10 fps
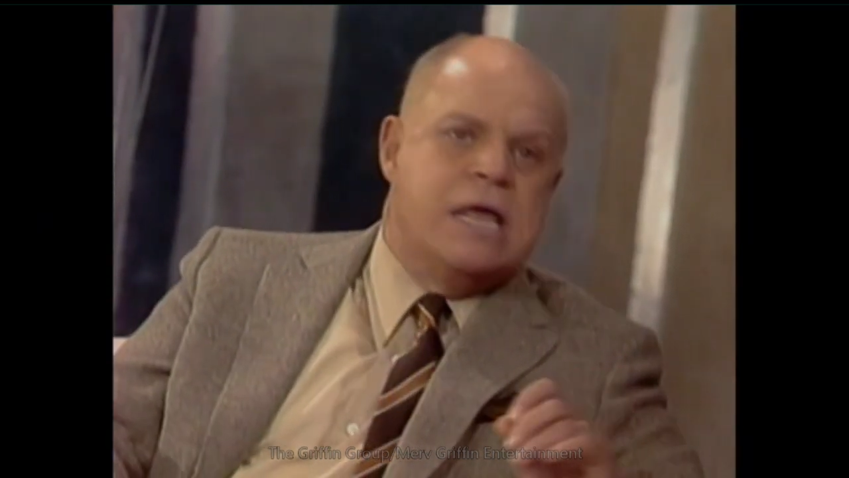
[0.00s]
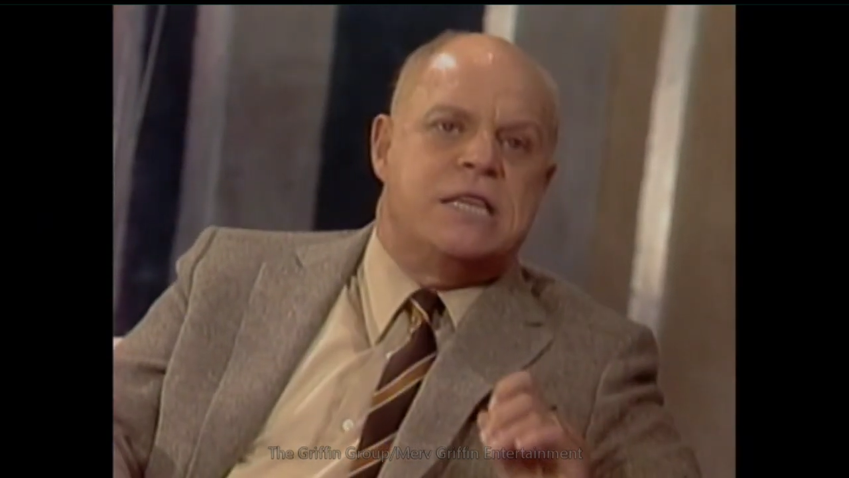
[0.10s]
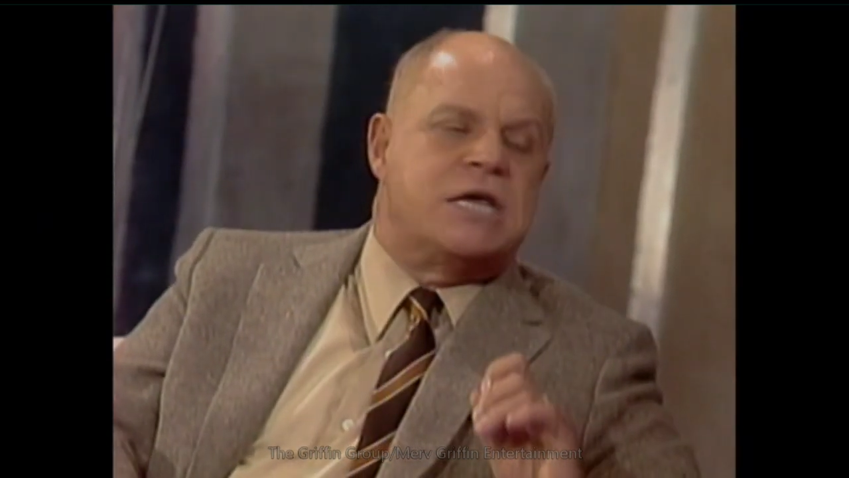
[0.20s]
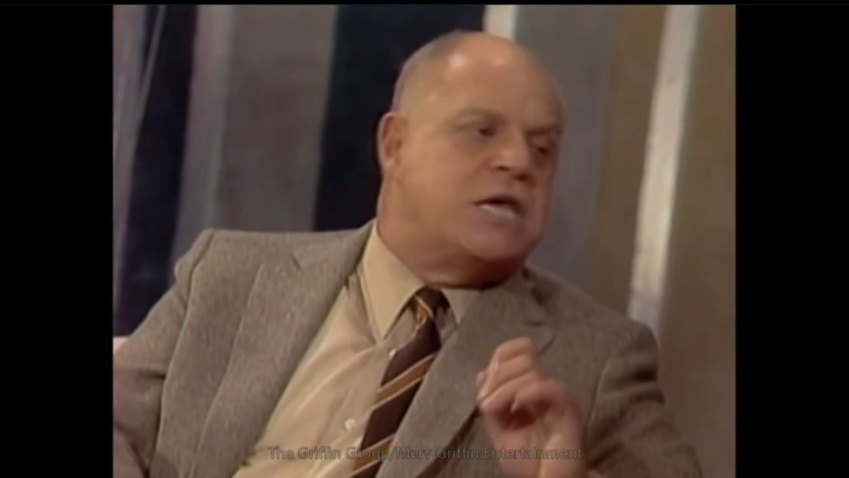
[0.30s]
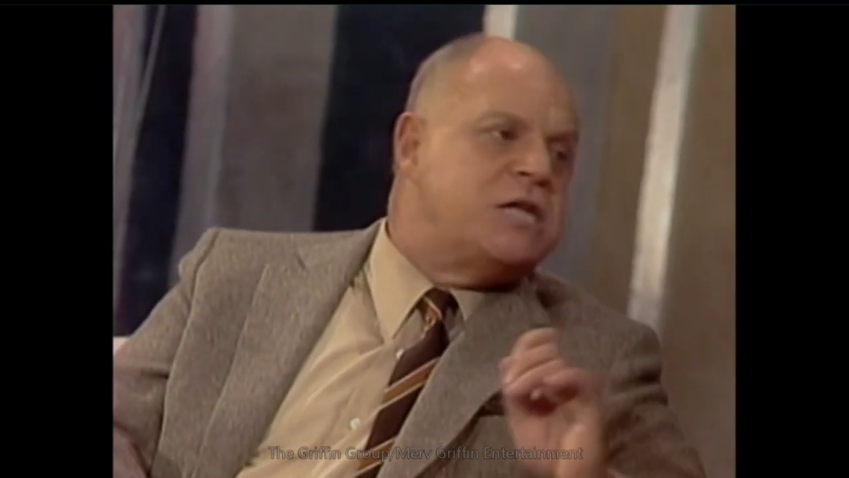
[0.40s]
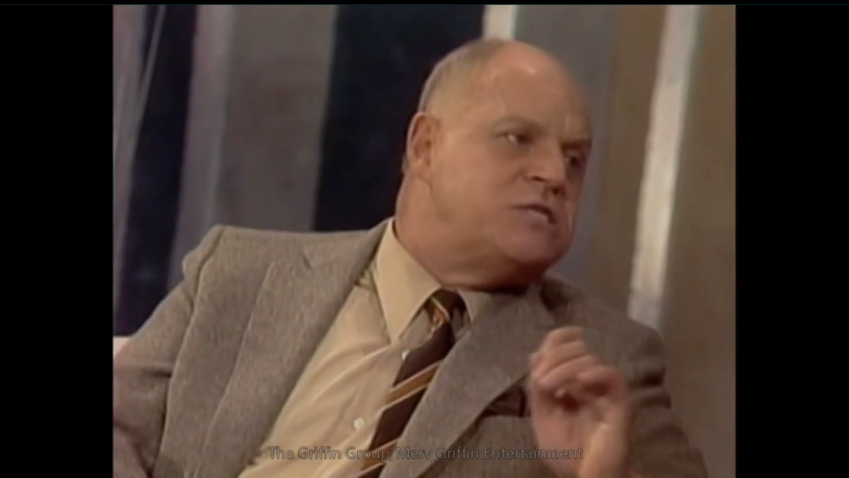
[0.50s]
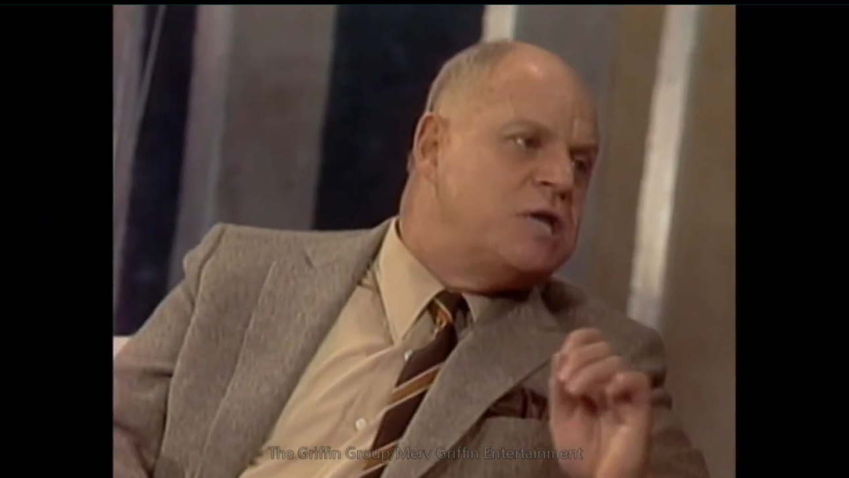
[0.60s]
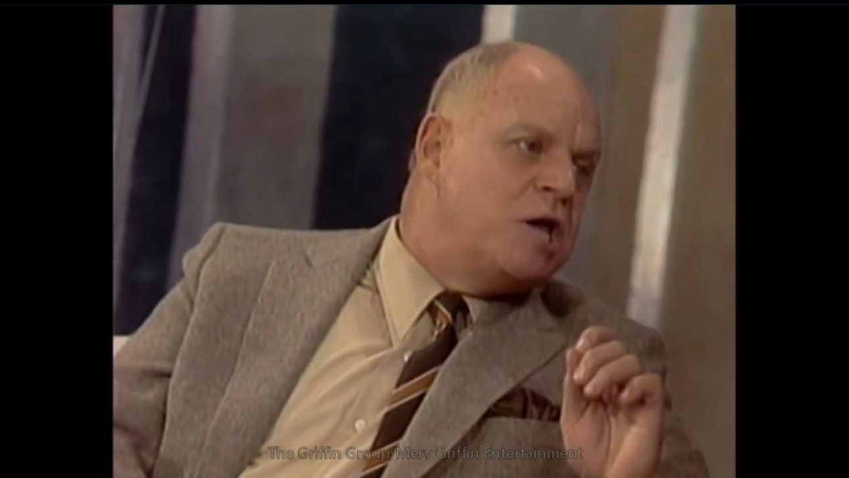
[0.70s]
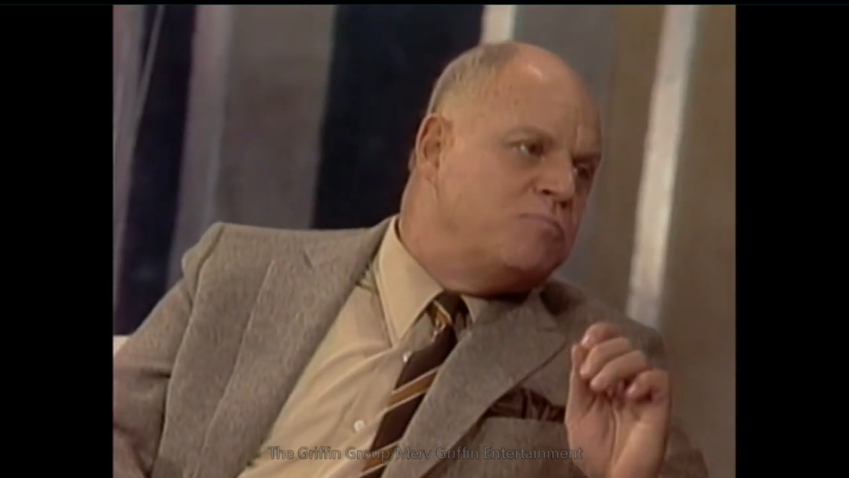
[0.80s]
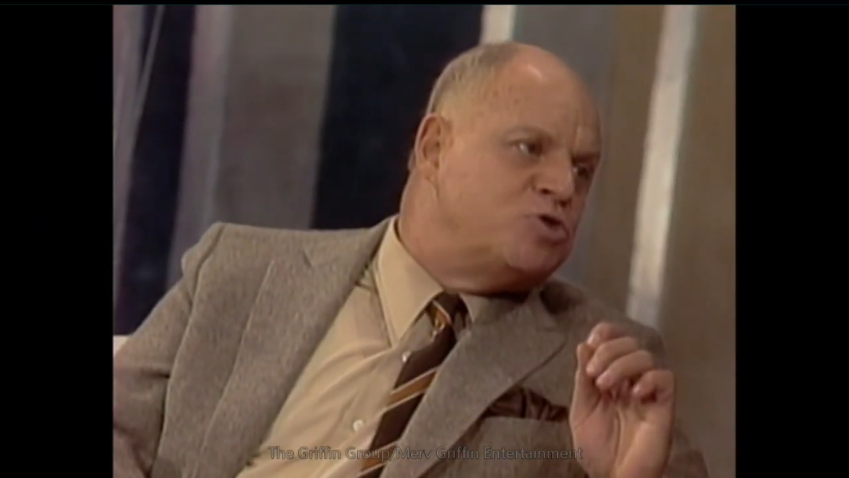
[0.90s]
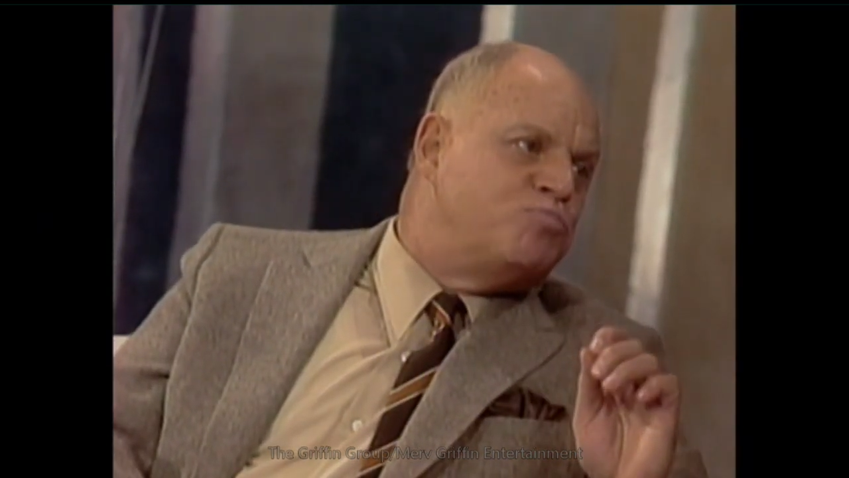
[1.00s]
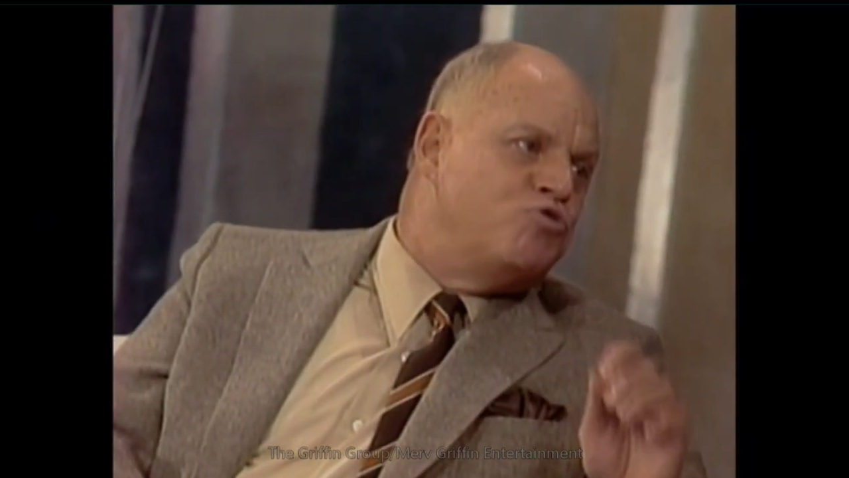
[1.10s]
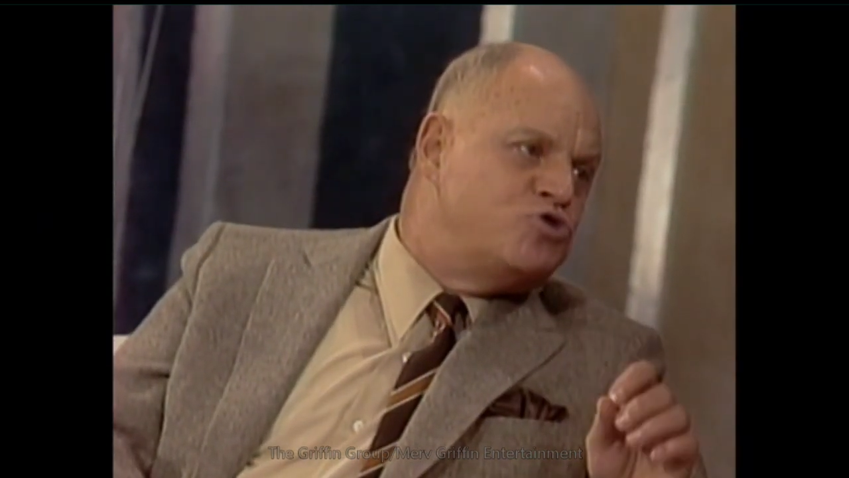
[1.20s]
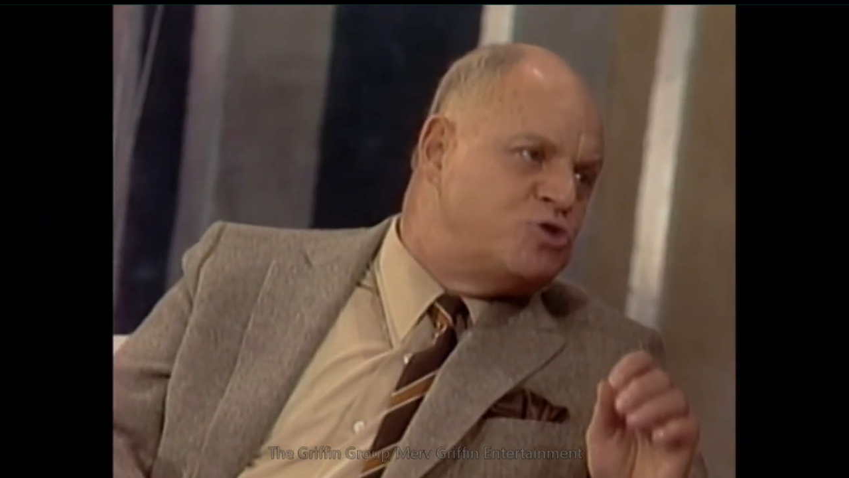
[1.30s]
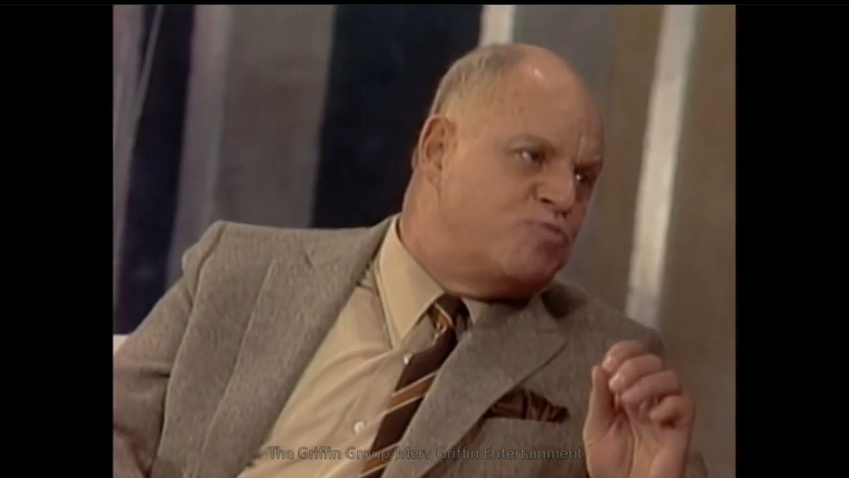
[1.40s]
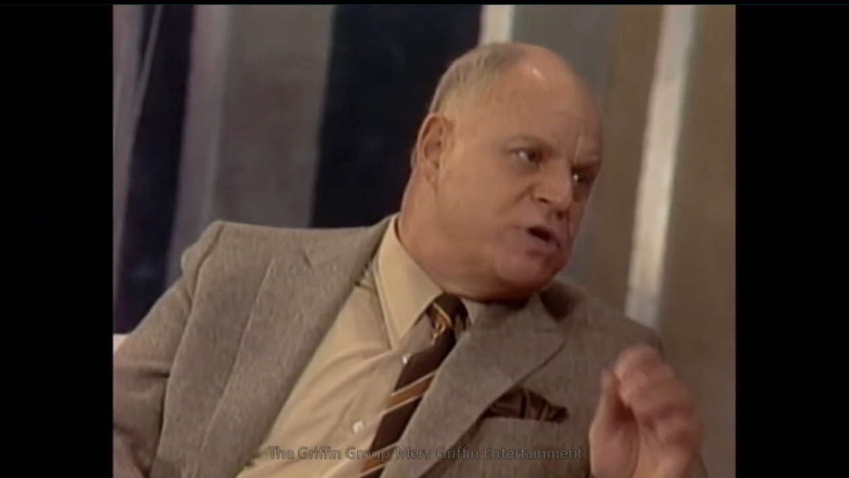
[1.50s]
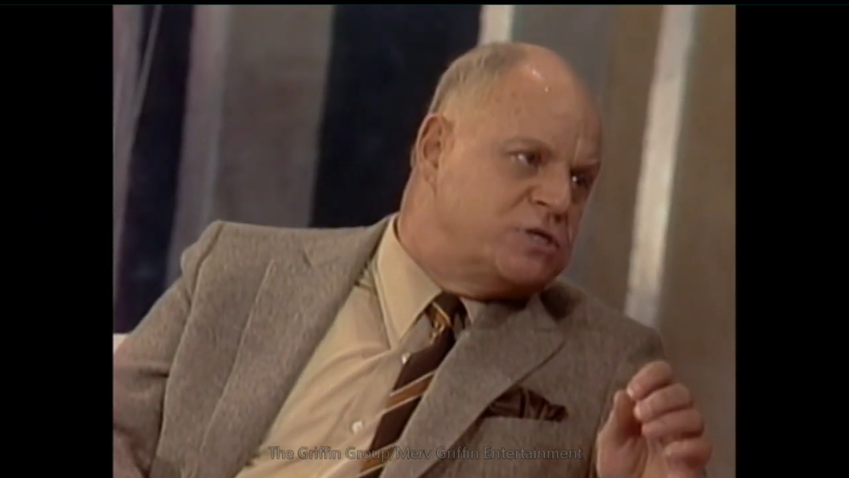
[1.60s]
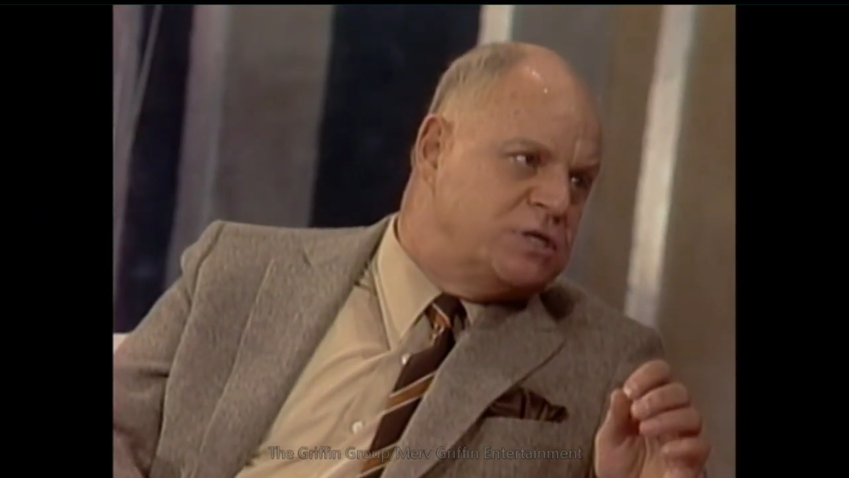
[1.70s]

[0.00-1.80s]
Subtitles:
The kid's name is Bruce Springsteen.